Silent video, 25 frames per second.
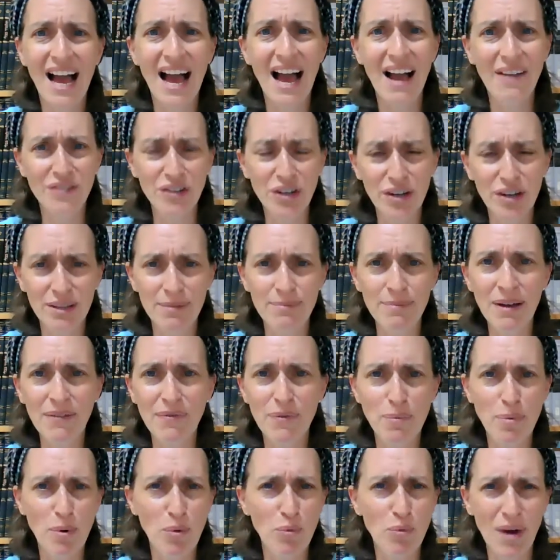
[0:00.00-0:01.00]
I have to go to the
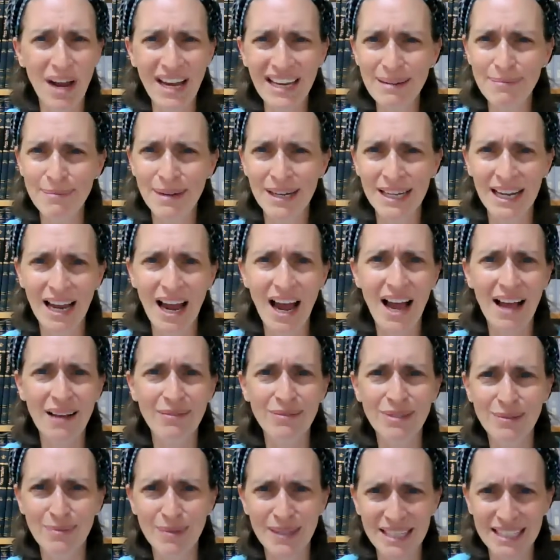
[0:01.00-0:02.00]
mikvah, but wait a minute. I
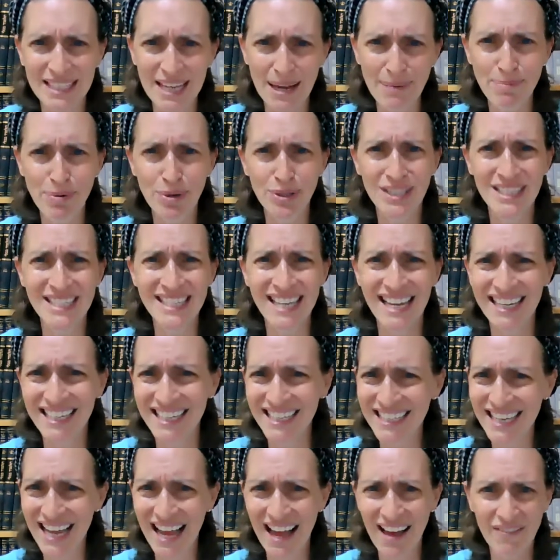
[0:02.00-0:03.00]
was with a dead person. I
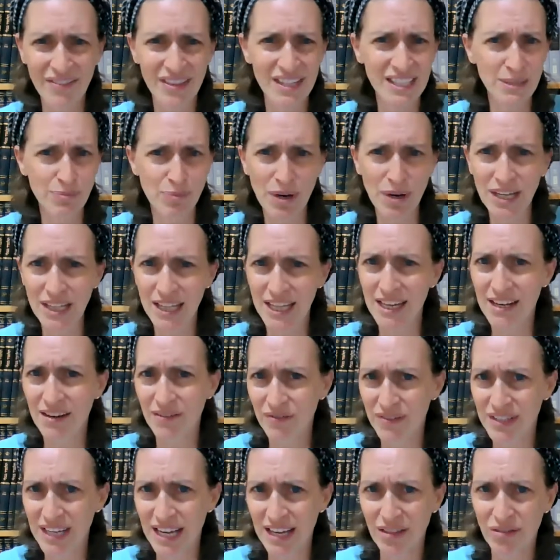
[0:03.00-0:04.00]
didn't have the sprinkling
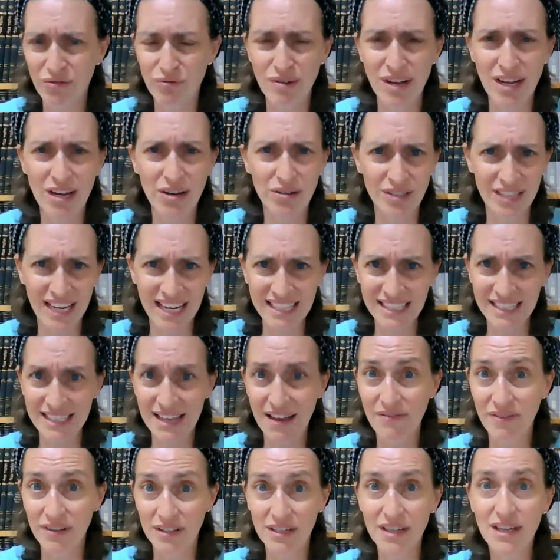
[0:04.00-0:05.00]
of day three or day
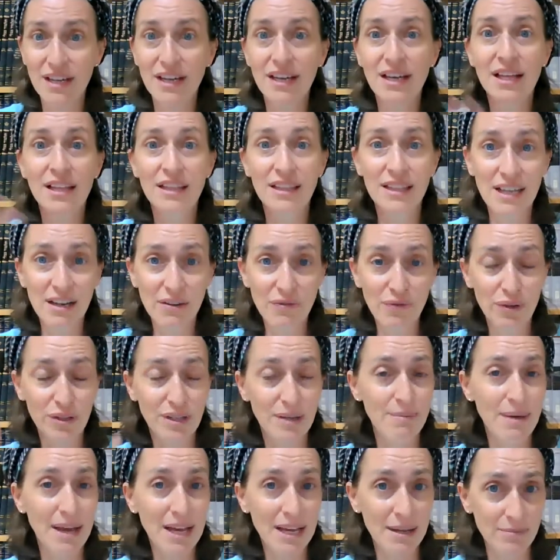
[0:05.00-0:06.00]
seven. Therefore,
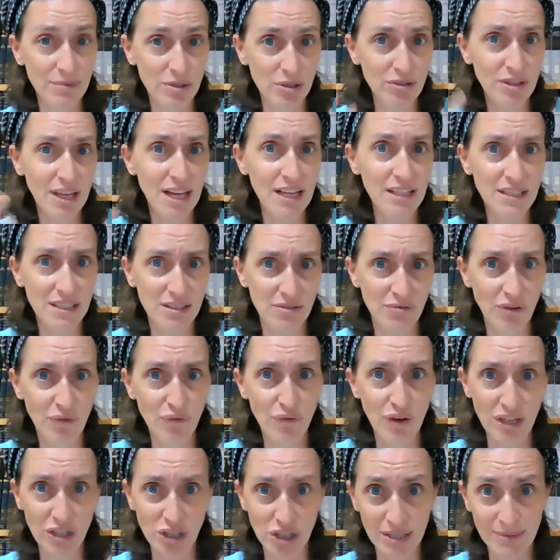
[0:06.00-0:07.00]
they make him do that to
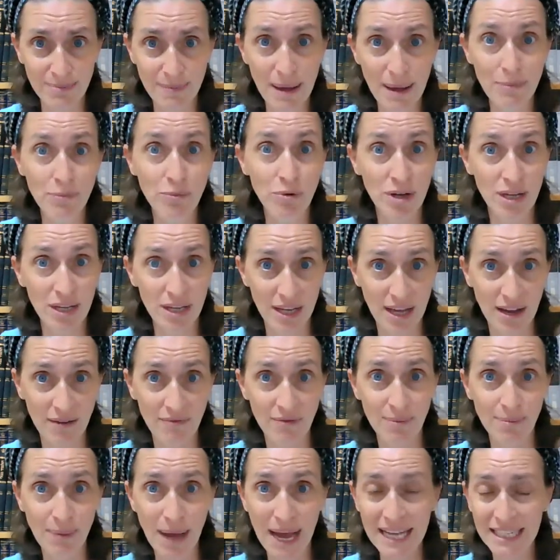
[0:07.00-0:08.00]
refresh his memory
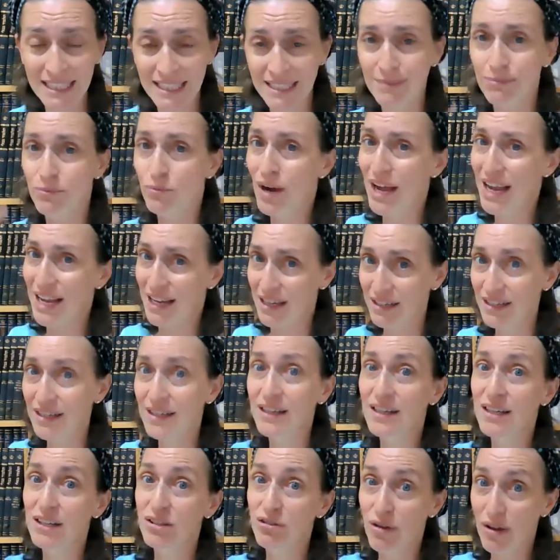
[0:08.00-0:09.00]
and remind him, wait,
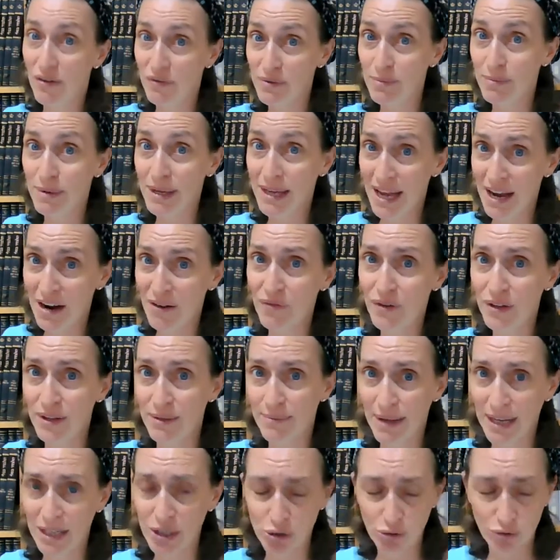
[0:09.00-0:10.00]
you have to be careful
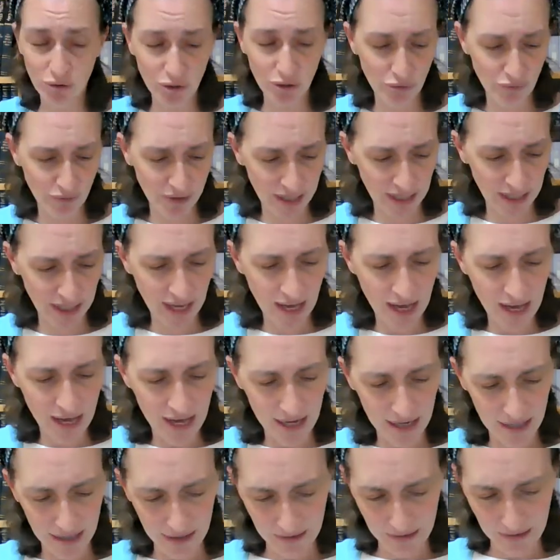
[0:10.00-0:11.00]
and make sure you're really
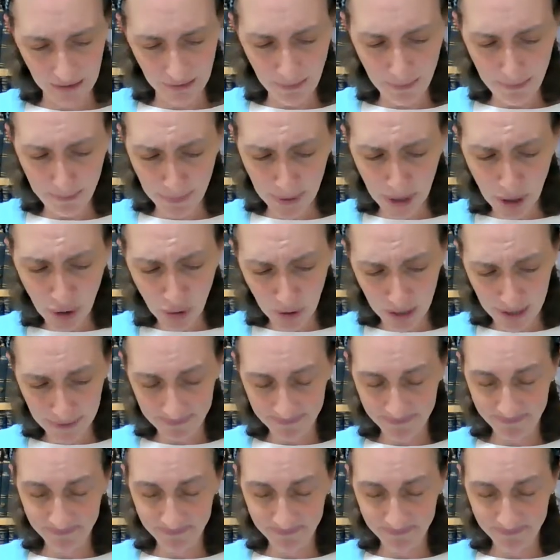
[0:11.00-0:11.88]
pure.